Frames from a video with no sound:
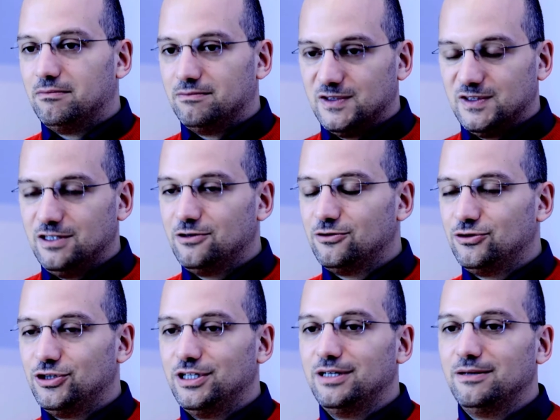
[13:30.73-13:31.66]

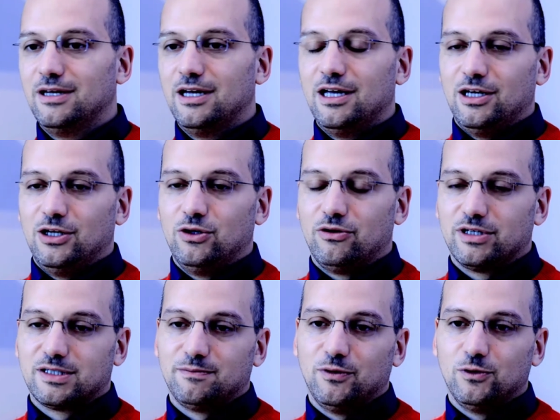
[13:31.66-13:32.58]
0G, you're
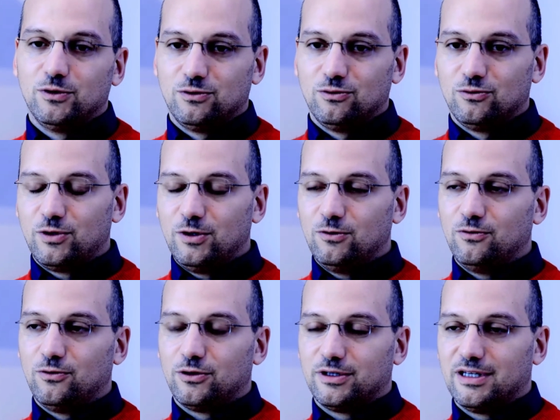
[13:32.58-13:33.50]
exposed to 3 to
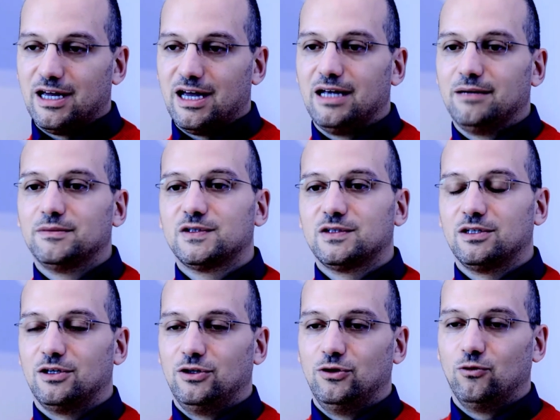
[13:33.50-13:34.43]
4 times
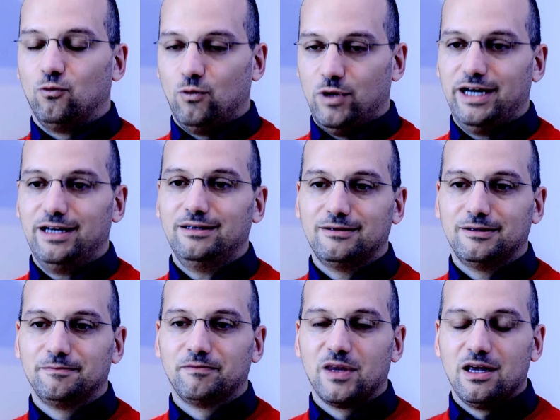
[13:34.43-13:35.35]
your weight.
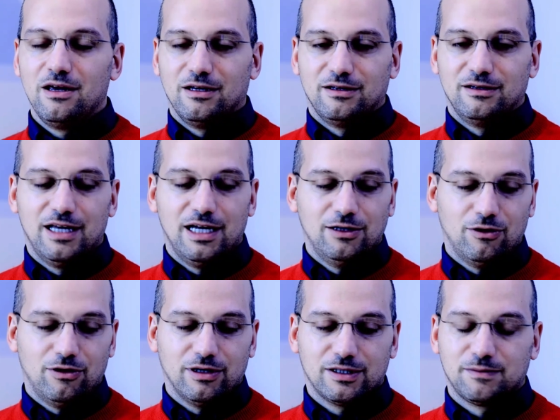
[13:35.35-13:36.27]
Then
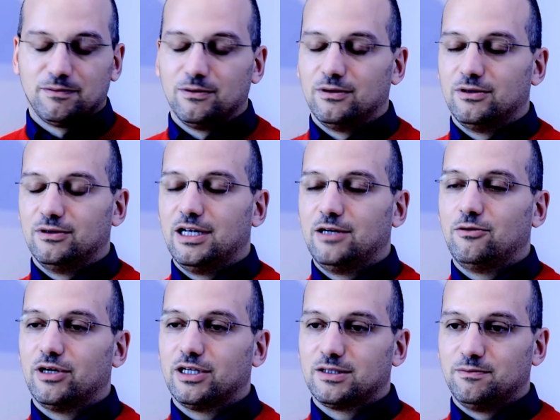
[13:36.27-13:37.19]

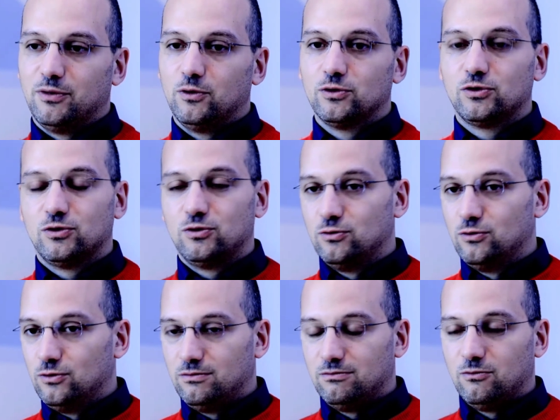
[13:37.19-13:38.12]
you're exposed
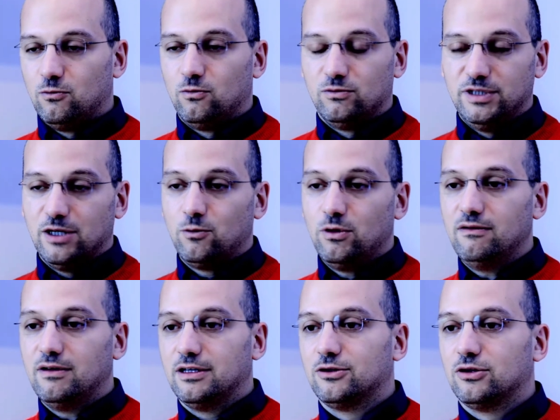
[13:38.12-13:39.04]
to the
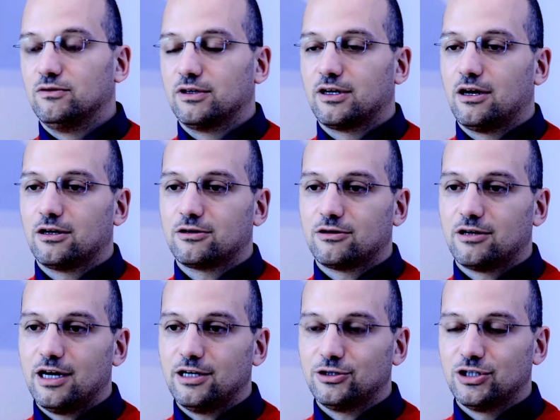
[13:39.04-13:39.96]
equivalent of a car
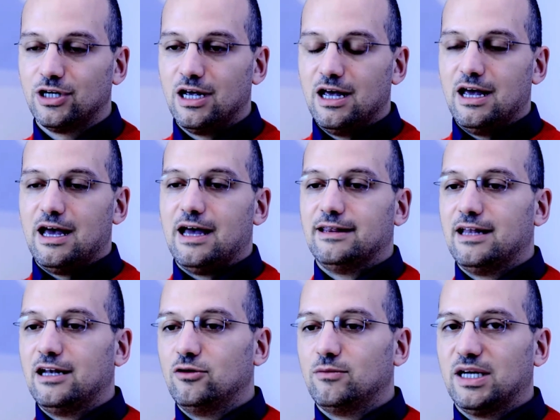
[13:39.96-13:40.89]
crash, and
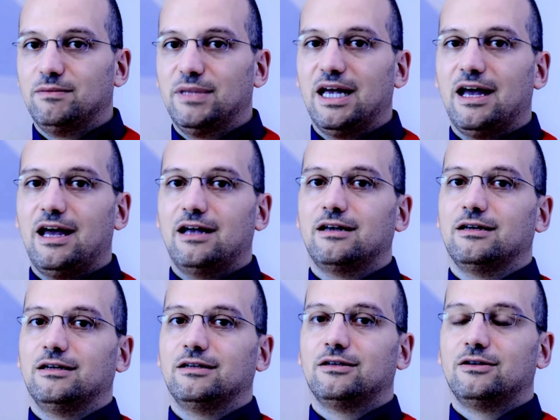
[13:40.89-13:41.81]
then you might be
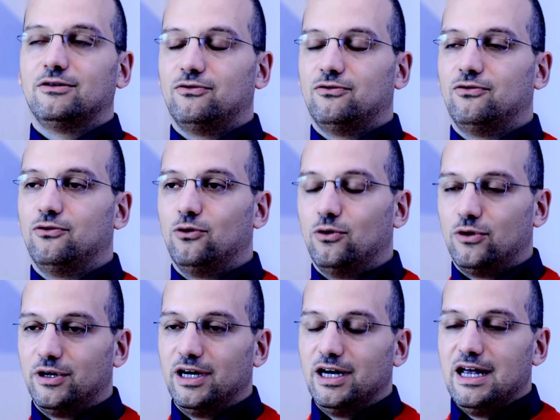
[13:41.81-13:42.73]
hanging
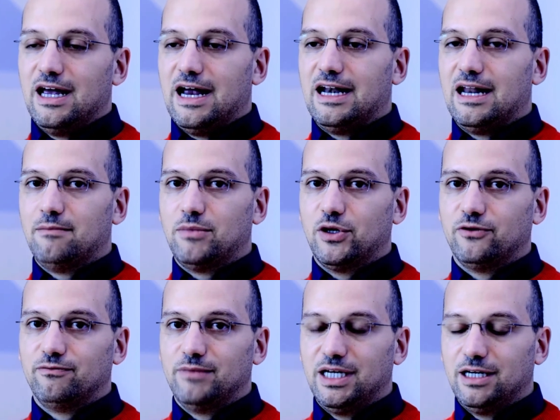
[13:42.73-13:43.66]
for a number
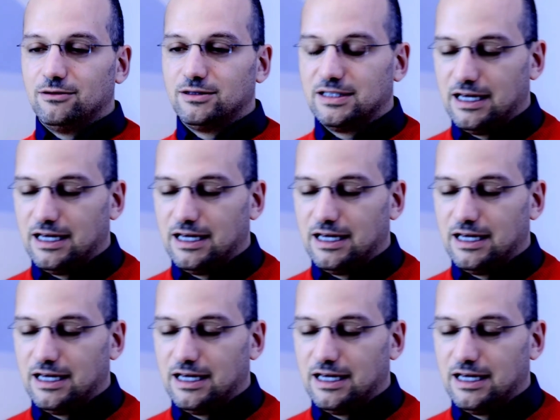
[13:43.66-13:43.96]
of minutes